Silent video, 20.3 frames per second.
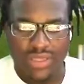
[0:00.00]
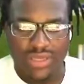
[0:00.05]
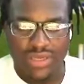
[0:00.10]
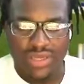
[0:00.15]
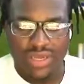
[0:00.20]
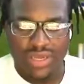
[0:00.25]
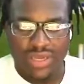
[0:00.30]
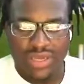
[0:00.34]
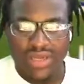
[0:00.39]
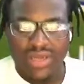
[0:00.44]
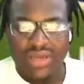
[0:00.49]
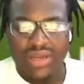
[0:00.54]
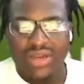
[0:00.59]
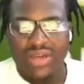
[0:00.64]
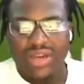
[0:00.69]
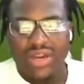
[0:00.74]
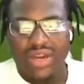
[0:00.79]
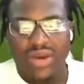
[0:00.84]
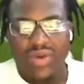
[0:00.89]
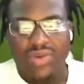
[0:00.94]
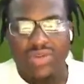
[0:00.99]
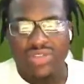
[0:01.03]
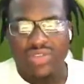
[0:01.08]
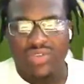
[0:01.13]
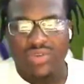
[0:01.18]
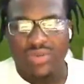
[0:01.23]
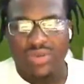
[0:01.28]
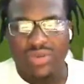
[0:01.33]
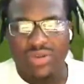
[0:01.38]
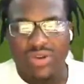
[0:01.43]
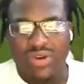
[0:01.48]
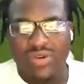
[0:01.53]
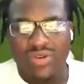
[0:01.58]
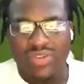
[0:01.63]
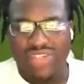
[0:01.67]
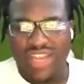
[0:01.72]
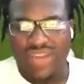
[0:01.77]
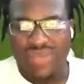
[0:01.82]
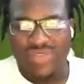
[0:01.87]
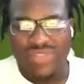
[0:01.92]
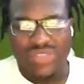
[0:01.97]
him again. They're going to run with him.
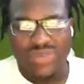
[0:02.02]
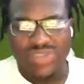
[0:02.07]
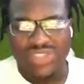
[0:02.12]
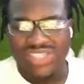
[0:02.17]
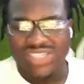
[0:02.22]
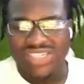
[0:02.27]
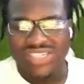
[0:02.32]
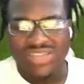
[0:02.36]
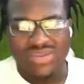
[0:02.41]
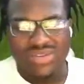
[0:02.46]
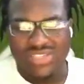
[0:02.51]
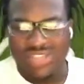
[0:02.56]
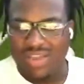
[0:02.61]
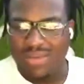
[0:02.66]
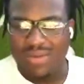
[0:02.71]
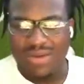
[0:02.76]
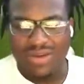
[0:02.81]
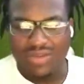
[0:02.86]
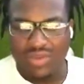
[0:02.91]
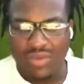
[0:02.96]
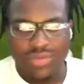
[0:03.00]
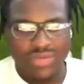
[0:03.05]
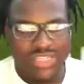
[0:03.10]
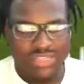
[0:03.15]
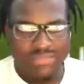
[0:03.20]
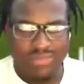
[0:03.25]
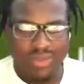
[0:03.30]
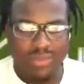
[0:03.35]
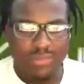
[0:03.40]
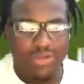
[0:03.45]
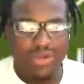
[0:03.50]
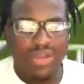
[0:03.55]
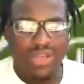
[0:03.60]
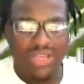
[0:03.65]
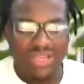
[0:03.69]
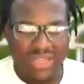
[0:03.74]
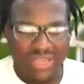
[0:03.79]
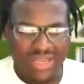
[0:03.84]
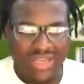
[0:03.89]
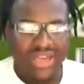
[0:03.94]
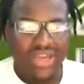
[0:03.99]
Coach, can we switch this up? Because they're about to run with this big boy
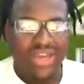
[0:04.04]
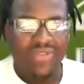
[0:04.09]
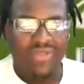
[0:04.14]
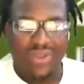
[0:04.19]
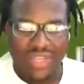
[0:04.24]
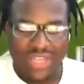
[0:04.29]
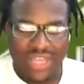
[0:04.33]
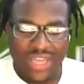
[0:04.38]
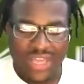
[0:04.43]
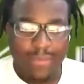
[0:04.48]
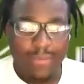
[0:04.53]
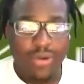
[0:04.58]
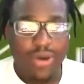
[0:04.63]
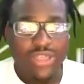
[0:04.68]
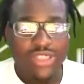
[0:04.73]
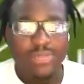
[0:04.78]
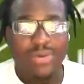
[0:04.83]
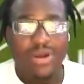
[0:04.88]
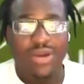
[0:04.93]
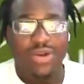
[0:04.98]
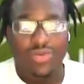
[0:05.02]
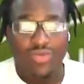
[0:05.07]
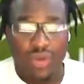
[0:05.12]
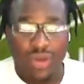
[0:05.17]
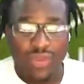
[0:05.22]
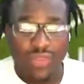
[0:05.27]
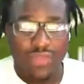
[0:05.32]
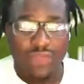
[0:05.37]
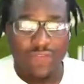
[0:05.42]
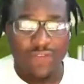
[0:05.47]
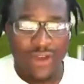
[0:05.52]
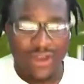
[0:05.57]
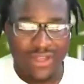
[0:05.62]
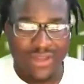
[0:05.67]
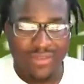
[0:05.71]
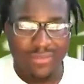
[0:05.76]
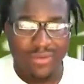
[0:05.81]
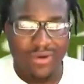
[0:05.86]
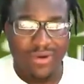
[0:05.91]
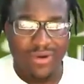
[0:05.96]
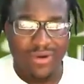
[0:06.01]
again. Raheem boy is about to run the
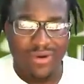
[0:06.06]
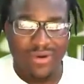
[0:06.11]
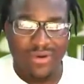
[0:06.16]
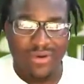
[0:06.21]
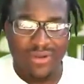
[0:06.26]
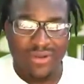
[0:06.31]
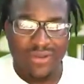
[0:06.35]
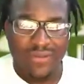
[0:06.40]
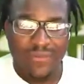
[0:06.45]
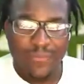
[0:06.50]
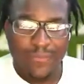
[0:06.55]
fucking ball.